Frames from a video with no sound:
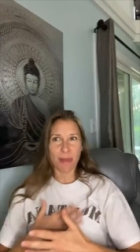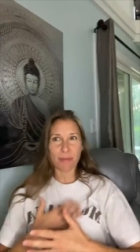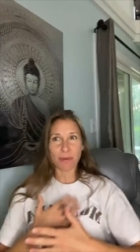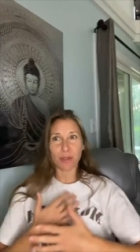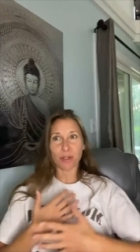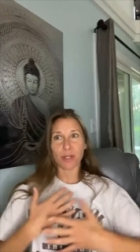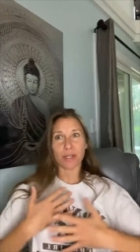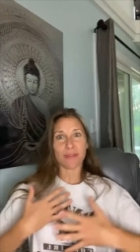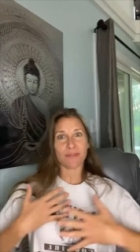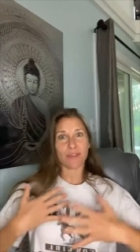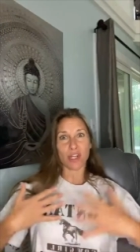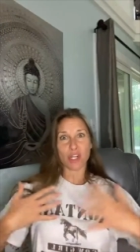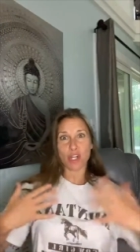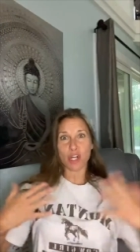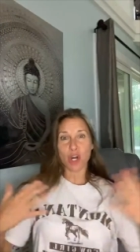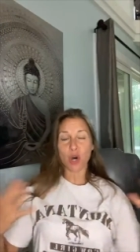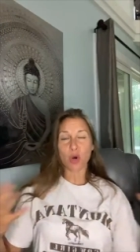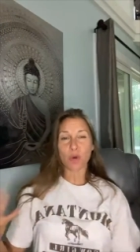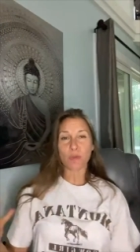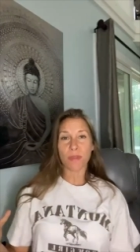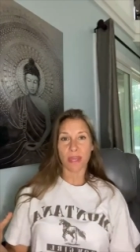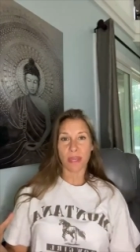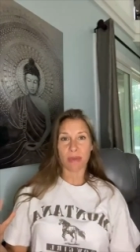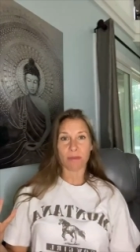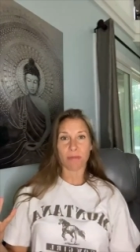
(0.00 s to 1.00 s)
Maybe you don't even
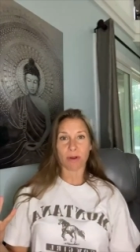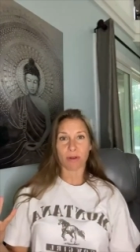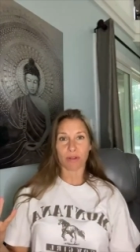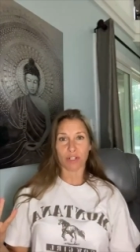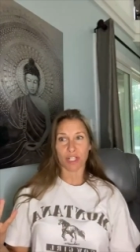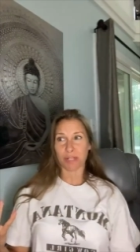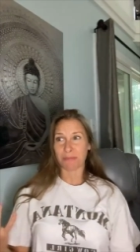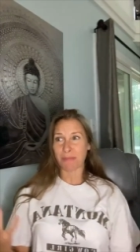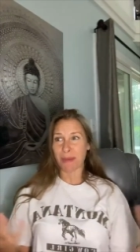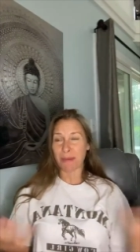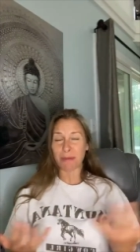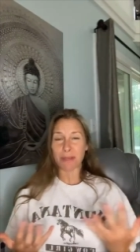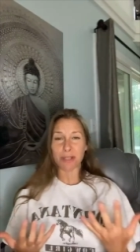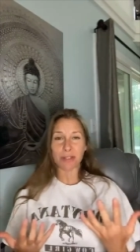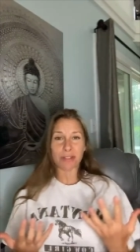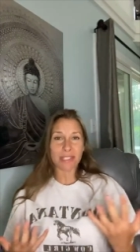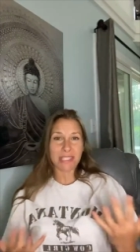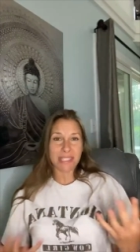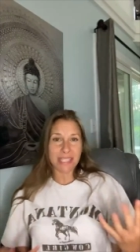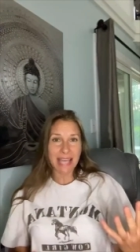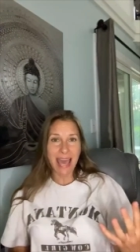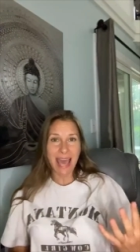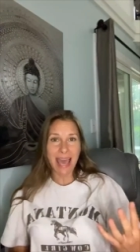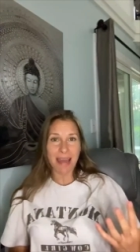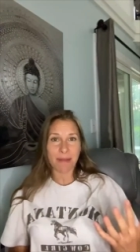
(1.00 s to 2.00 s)
know the emotion. Maybe you're
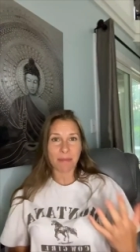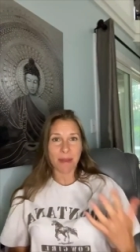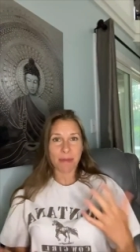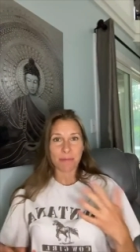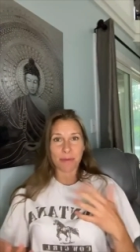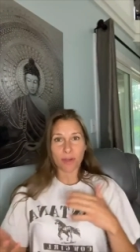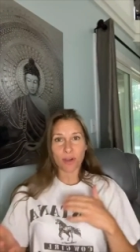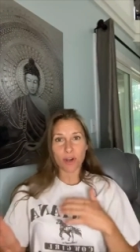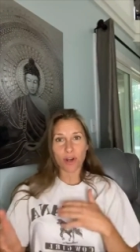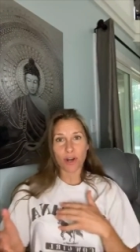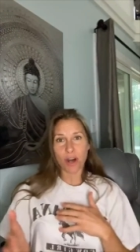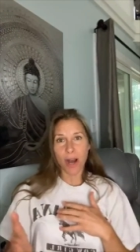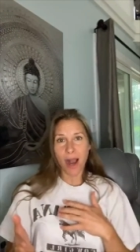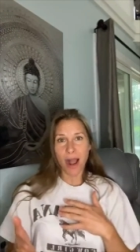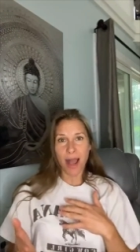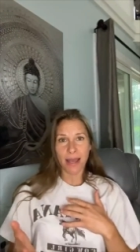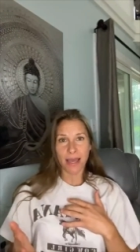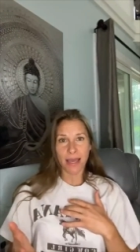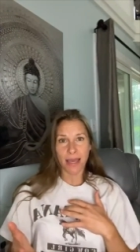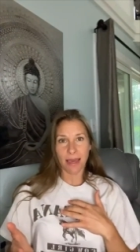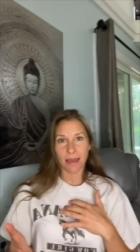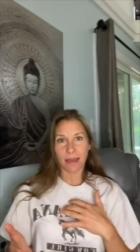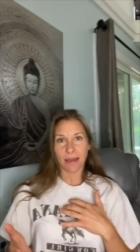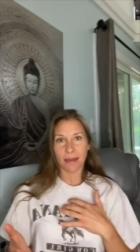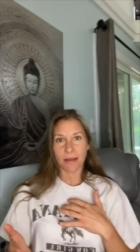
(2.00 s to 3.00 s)
sad. Maybe you're
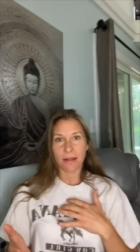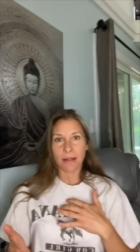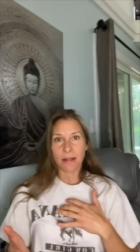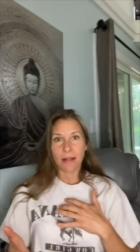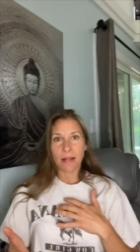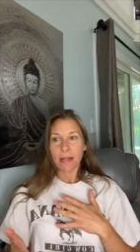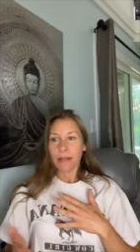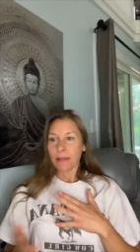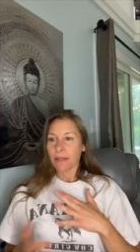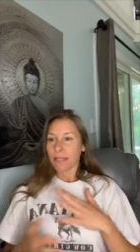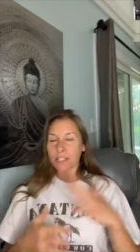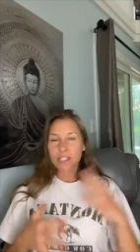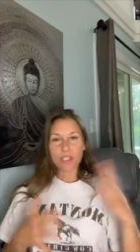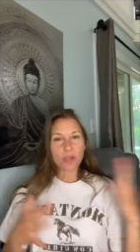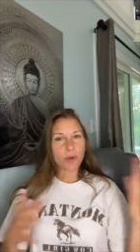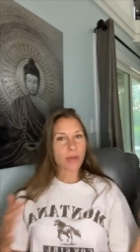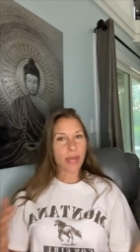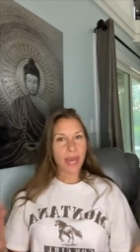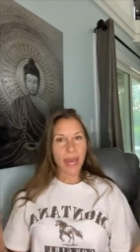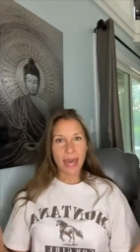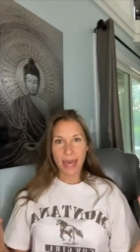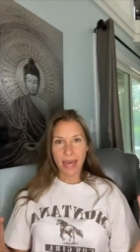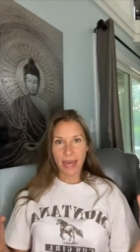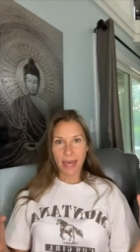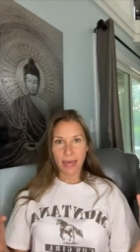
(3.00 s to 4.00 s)
crying. It's
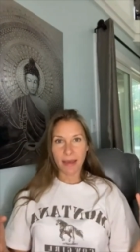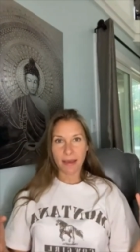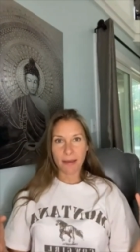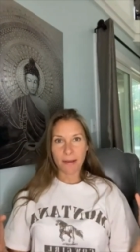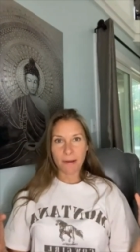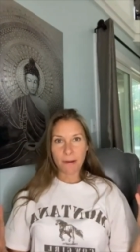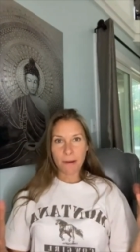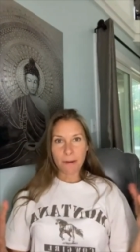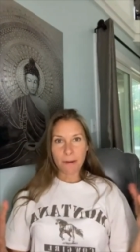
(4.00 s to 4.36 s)
okay.